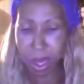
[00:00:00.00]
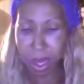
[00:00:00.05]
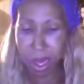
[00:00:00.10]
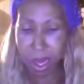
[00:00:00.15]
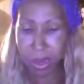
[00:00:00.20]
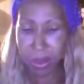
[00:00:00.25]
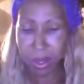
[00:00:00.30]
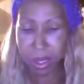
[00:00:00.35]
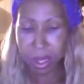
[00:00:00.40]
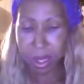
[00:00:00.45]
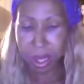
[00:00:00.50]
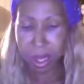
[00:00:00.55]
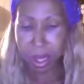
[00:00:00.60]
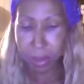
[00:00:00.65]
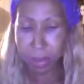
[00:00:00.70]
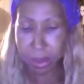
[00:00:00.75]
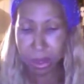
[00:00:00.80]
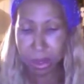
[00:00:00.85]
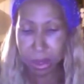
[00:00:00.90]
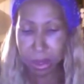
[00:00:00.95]
I already
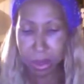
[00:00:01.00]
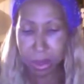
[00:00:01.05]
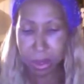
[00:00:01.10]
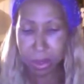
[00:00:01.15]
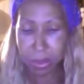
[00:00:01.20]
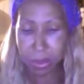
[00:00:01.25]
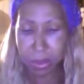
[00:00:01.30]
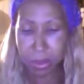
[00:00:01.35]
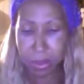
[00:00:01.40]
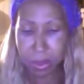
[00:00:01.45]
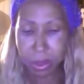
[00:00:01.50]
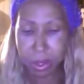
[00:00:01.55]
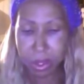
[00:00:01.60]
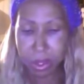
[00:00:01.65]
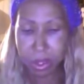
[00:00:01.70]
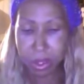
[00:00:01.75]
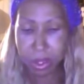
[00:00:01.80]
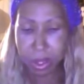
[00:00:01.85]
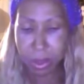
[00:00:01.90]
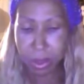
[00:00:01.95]
hit my dark circles,
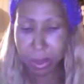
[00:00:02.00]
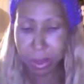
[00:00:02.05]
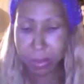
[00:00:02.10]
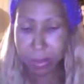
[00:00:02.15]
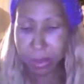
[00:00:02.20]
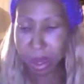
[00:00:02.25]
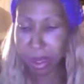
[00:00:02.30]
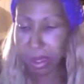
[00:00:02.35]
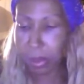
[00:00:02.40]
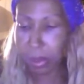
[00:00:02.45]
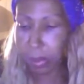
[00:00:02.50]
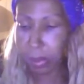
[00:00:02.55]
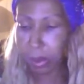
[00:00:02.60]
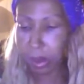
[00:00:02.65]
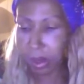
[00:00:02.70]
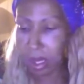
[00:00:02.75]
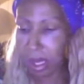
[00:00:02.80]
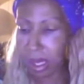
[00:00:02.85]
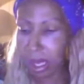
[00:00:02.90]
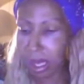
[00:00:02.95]
so I'm not going to
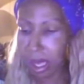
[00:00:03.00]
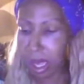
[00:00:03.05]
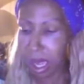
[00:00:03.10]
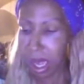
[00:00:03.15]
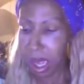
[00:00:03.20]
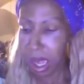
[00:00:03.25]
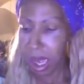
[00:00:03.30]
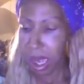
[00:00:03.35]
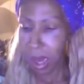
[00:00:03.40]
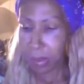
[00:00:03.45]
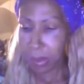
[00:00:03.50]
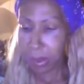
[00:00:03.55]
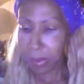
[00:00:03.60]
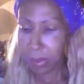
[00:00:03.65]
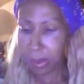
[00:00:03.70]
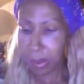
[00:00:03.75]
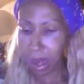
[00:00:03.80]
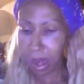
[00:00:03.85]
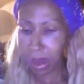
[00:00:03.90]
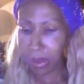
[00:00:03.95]
worry. I put
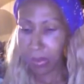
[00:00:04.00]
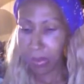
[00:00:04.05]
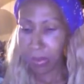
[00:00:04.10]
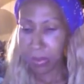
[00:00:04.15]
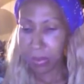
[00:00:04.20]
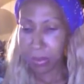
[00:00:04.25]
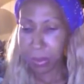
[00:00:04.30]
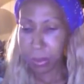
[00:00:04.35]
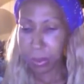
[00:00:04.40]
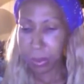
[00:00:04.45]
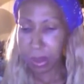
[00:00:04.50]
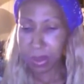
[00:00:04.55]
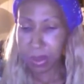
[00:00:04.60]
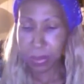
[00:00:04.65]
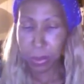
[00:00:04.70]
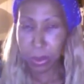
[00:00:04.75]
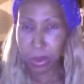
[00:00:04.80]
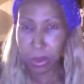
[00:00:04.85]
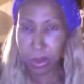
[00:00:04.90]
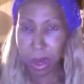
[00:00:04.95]
about 3 to
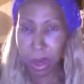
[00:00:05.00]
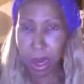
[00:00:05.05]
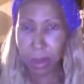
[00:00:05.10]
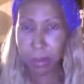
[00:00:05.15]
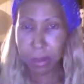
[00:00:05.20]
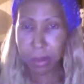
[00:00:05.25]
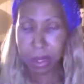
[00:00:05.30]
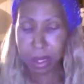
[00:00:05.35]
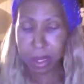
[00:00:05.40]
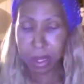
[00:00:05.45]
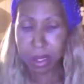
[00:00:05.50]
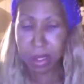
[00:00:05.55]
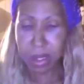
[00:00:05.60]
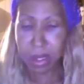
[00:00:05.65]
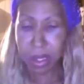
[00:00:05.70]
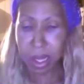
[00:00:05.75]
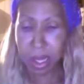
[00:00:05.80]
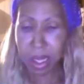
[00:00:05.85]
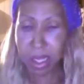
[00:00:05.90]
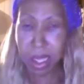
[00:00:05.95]
4 drops.
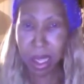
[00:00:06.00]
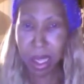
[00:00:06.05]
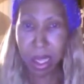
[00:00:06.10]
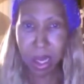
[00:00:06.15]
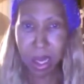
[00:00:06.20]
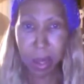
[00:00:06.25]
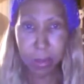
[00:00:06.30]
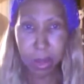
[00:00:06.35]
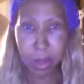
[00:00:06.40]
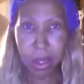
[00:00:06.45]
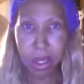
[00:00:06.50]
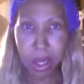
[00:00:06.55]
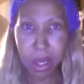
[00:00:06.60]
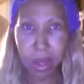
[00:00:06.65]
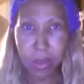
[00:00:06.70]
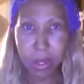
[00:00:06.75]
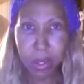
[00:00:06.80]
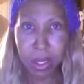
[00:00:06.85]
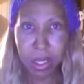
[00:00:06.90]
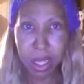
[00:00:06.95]
Again, I'm on the
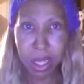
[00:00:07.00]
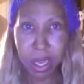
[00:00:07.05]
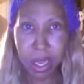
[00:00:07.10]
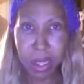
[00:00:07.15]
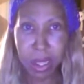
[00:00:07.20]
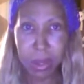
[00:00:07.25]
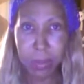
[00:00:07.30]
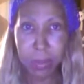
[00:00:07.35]
lowest setting.